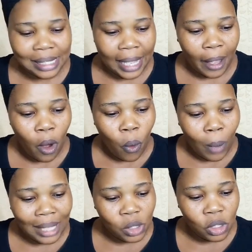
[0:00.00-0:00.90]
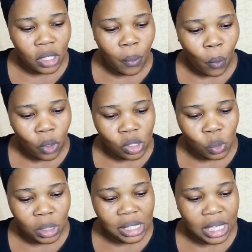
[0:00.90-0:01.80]
Like, Watoni
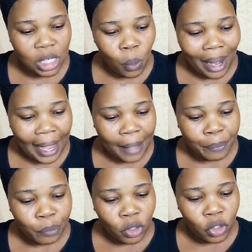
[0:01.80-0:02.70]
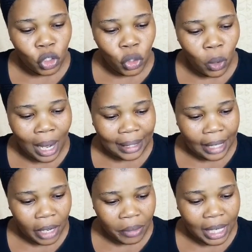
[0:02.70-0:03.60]
was with Kiddwaya, Neo
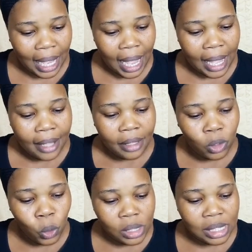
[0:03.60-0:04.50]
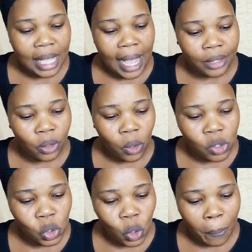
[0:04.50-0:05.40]
and Erica, Lucy and
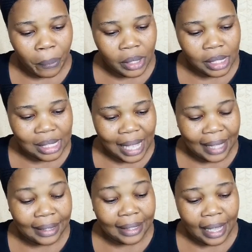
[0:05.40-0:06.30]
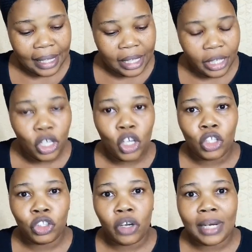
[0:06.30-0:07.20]
Ozo, Prince and Nengi,
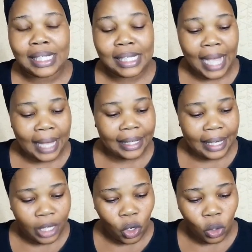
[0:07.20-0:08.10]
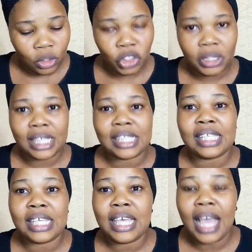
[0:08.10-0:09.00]
Dorothy and Lekon,
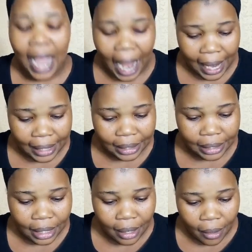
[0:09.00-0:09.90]
Trikiti and